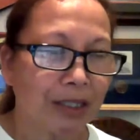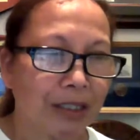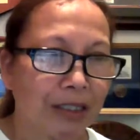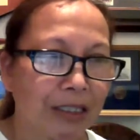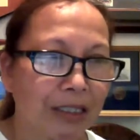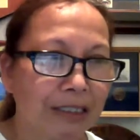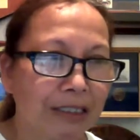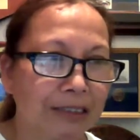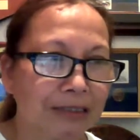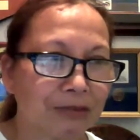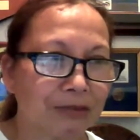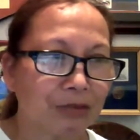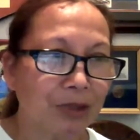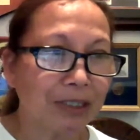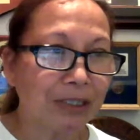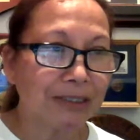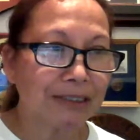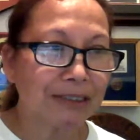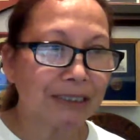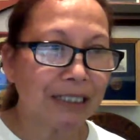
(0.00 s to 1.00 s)
he's
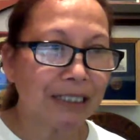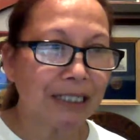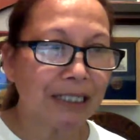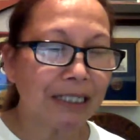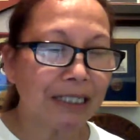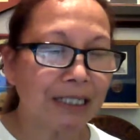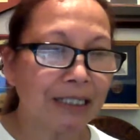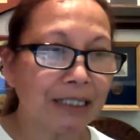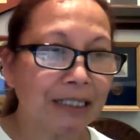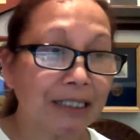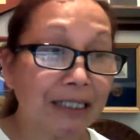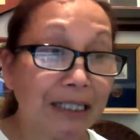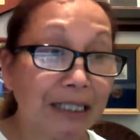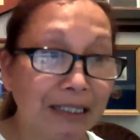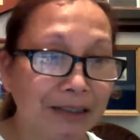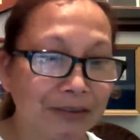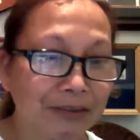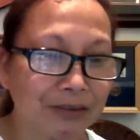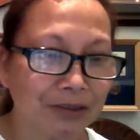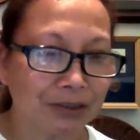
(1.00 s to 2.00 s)
raising
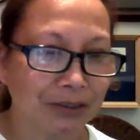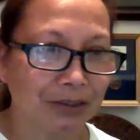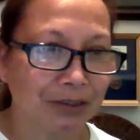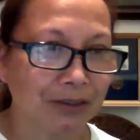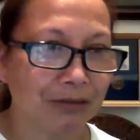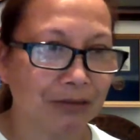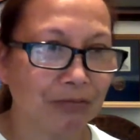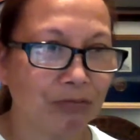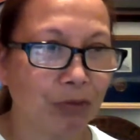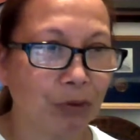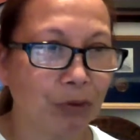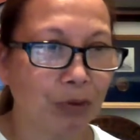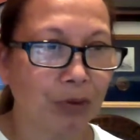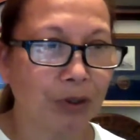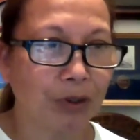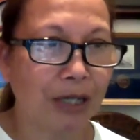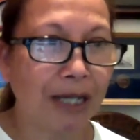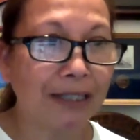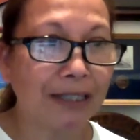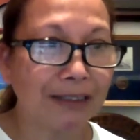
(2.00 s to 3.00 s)
deers for
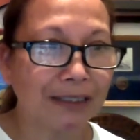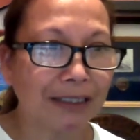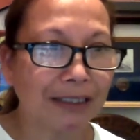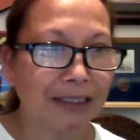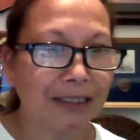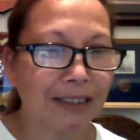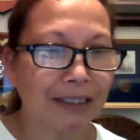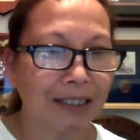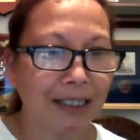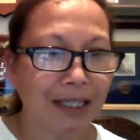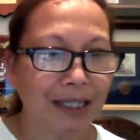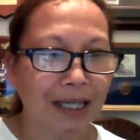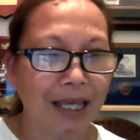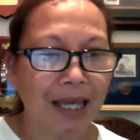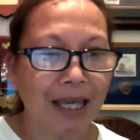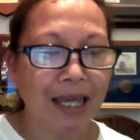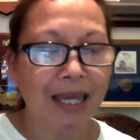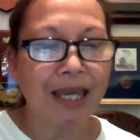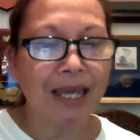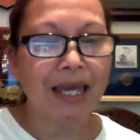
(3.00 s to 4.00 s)
hunting,
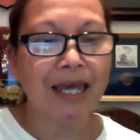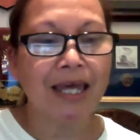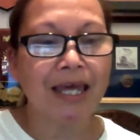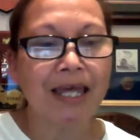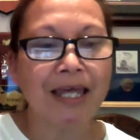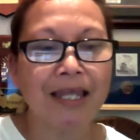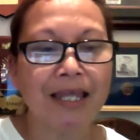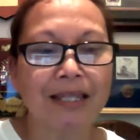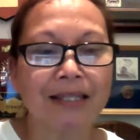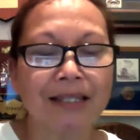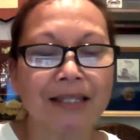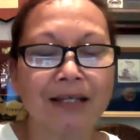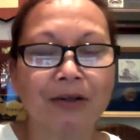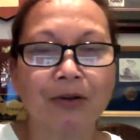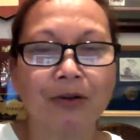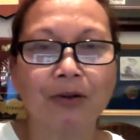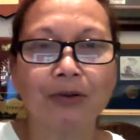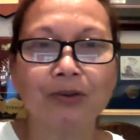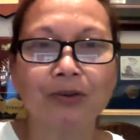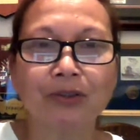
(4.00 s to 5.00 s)
and
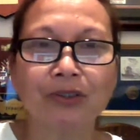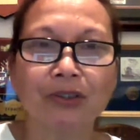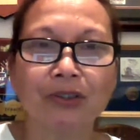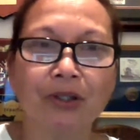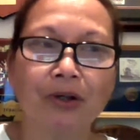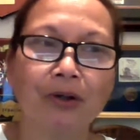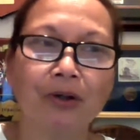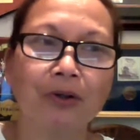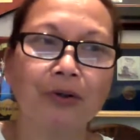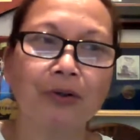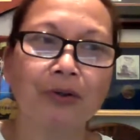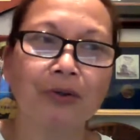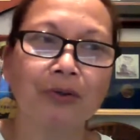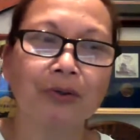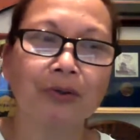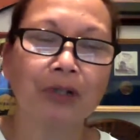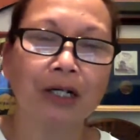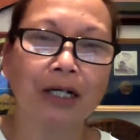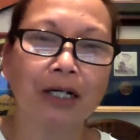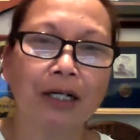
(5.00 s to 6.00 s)
also
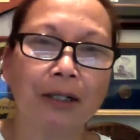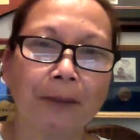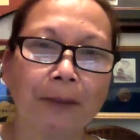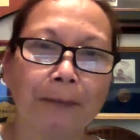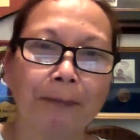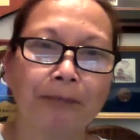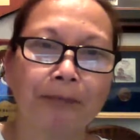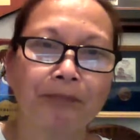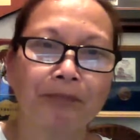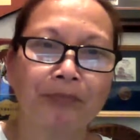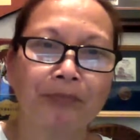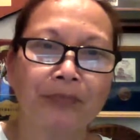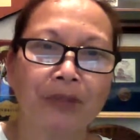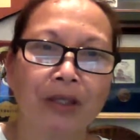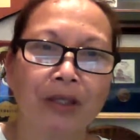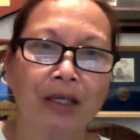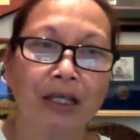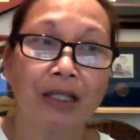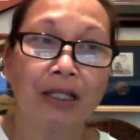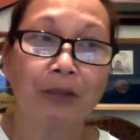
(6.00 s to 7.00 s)

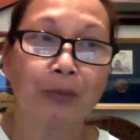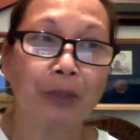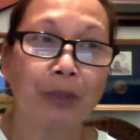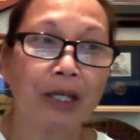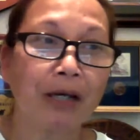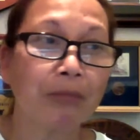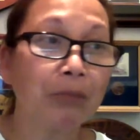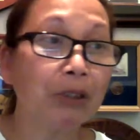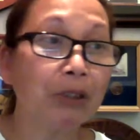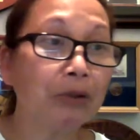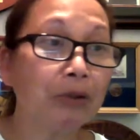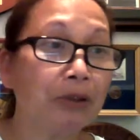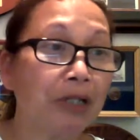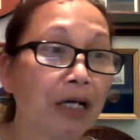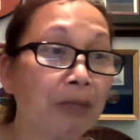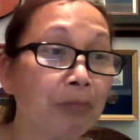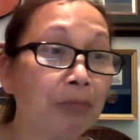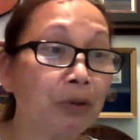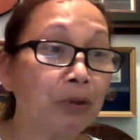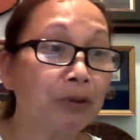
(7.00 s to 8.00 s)
we have little
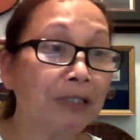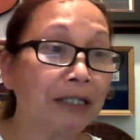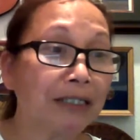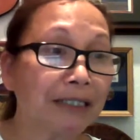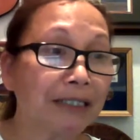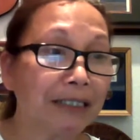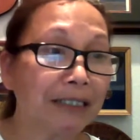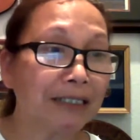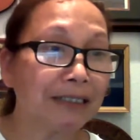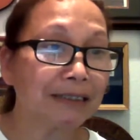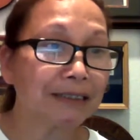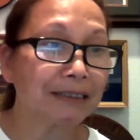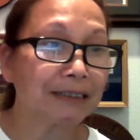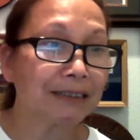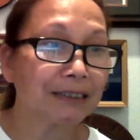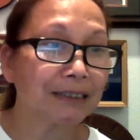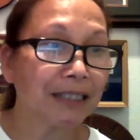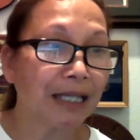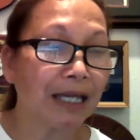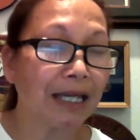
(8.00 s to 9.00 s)
couple donkeys,
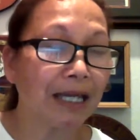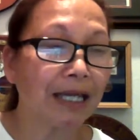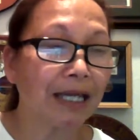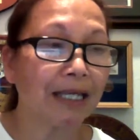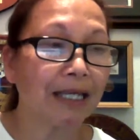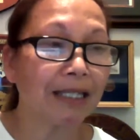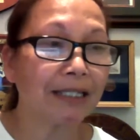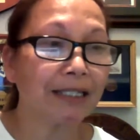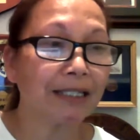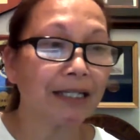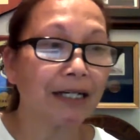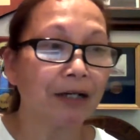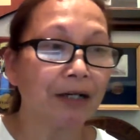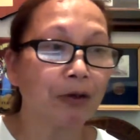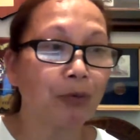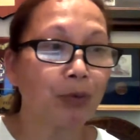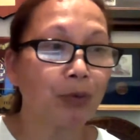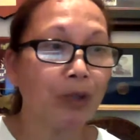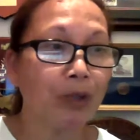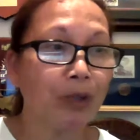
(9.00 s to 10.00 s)
and
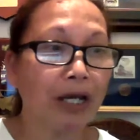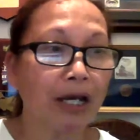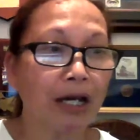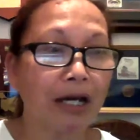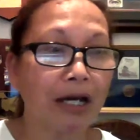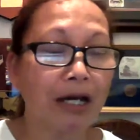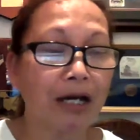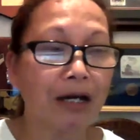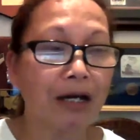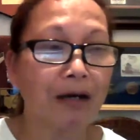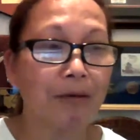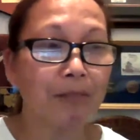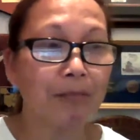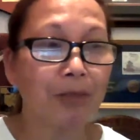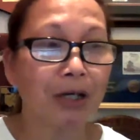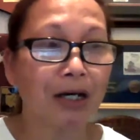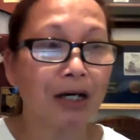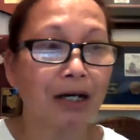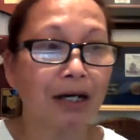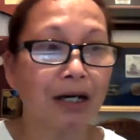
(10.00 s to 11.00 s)
we have
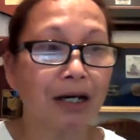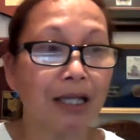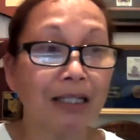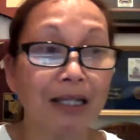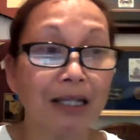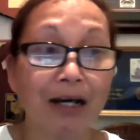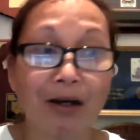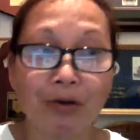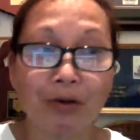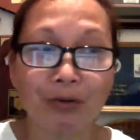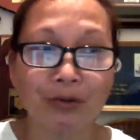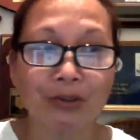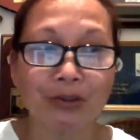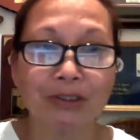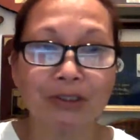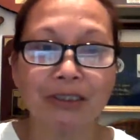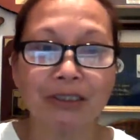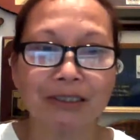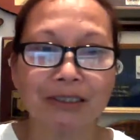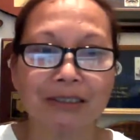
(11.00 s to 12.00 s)
a lot of
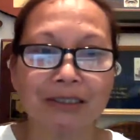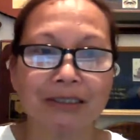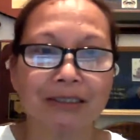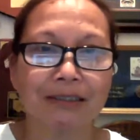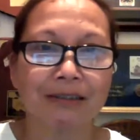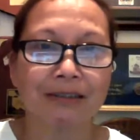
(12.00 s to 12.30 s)
horses,